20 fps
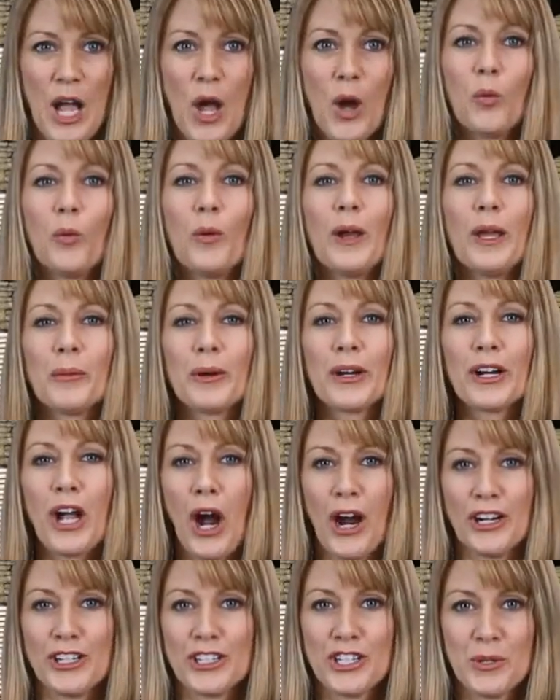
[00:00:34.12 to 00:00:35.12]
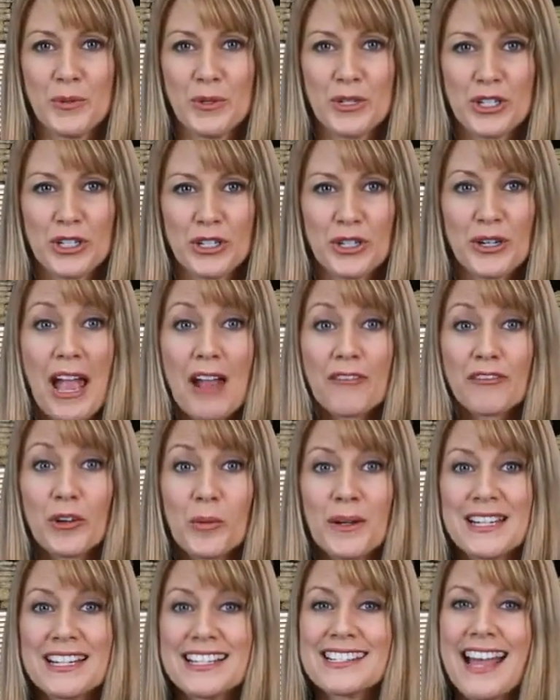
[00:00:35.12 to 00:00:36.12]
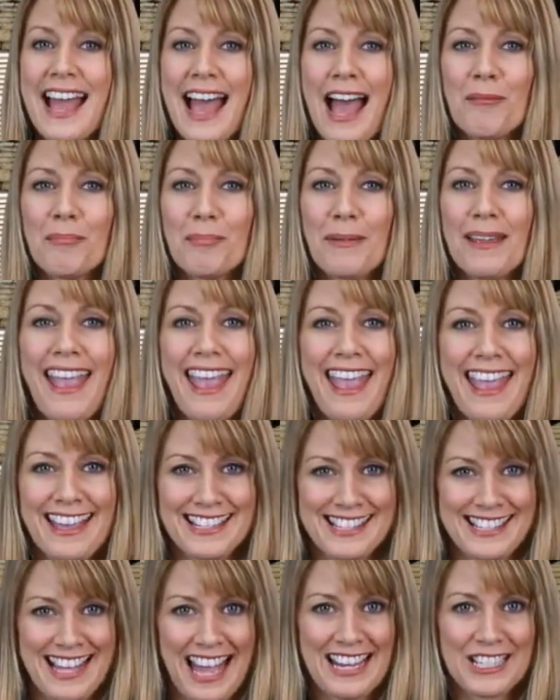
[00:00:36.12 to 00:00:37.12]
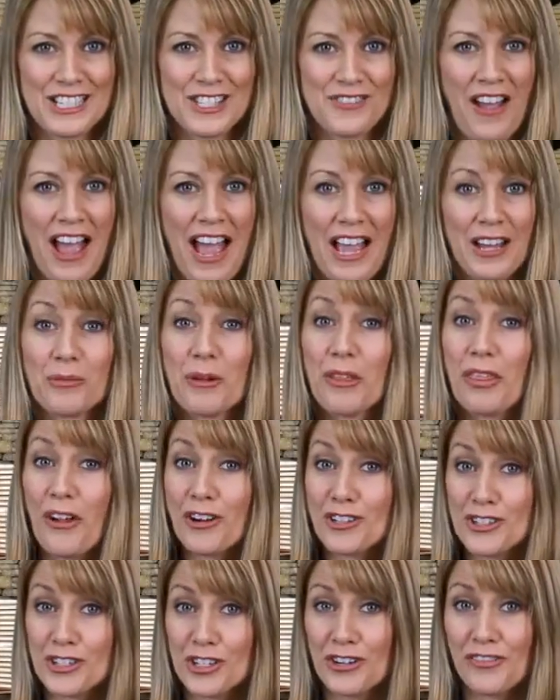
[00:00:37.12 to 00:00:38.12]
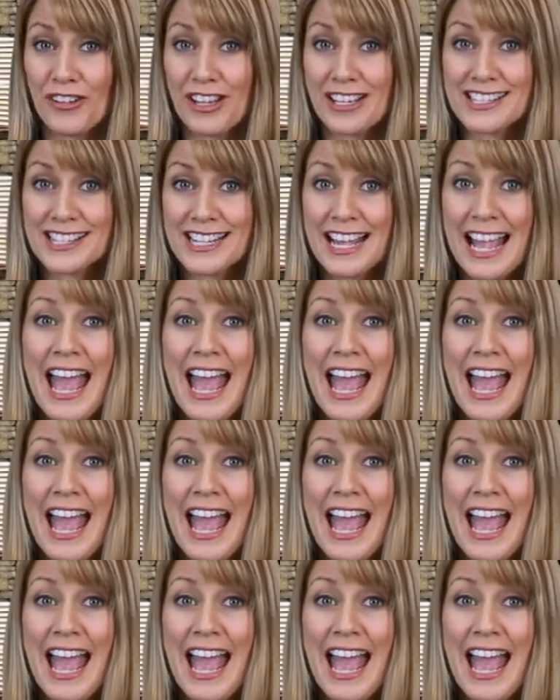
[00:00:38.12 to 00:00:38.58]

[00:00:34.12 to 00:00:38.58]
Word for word: We work hard to ensure everyone is happy and satisfied with our service,